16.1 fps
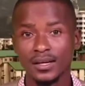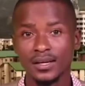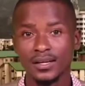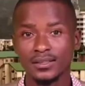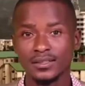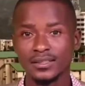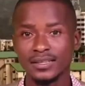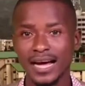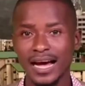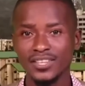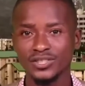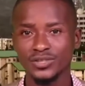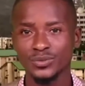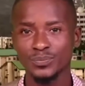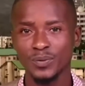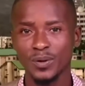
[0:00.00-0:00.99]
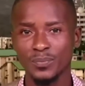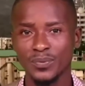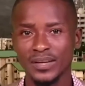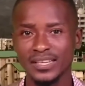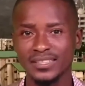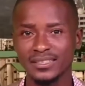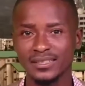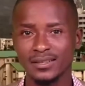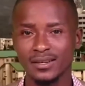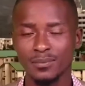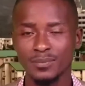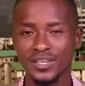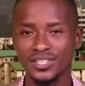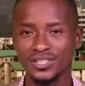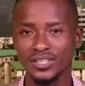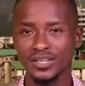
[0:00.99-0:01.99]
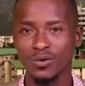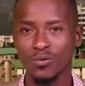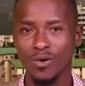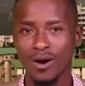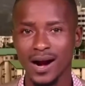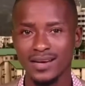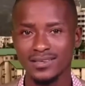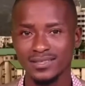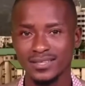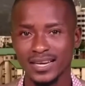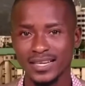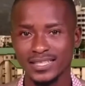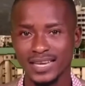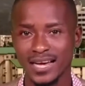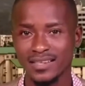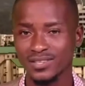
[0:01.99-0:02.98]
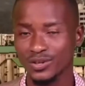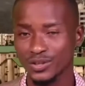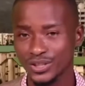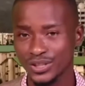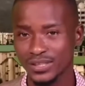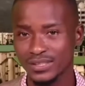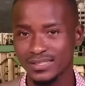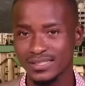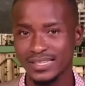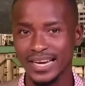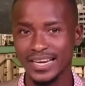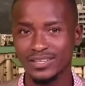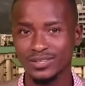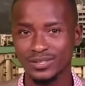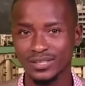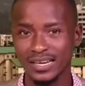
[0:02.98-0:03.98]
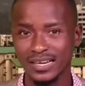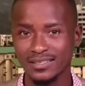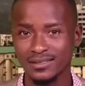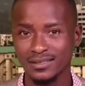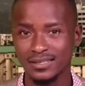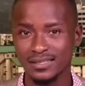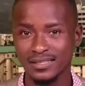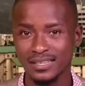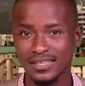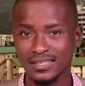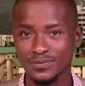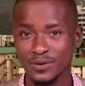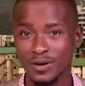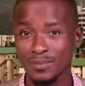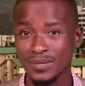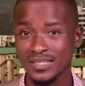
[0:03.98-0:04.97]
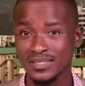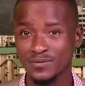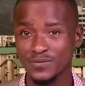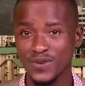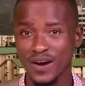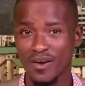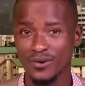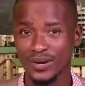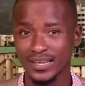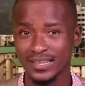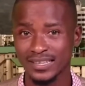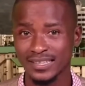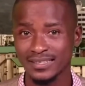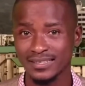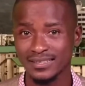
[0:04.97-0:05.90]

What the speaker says: The National Population Commission in Kwara State has cautioned stakeholders to desist from interfering in the